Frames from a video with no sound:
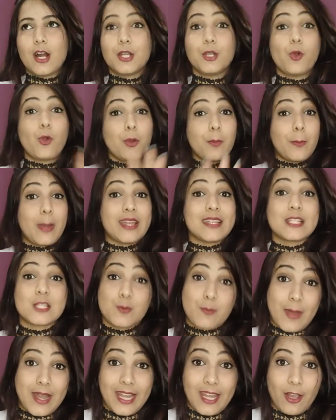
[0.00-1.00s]
don't mind
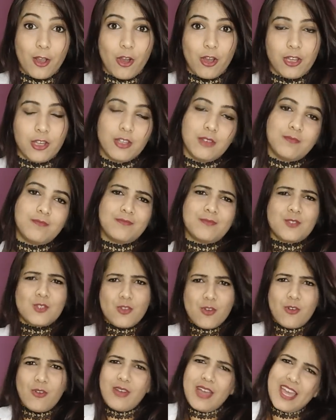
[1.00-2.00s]
spending on.
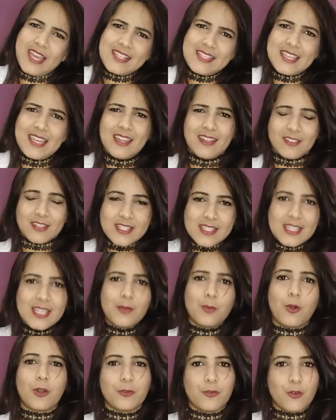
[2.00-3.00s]
So aise, see
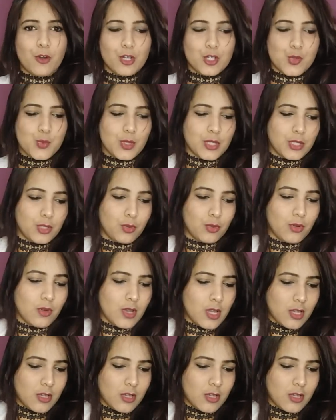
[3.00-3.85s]
what works with you.